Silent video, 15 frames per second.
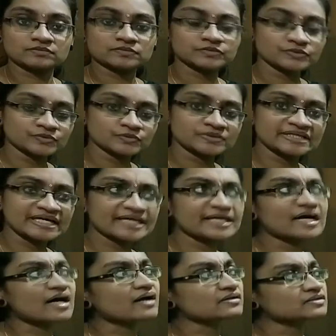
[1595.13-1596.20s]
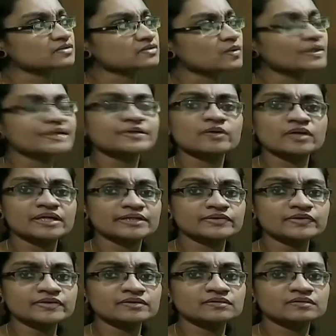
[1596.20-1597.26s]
Do they are solid or liquid?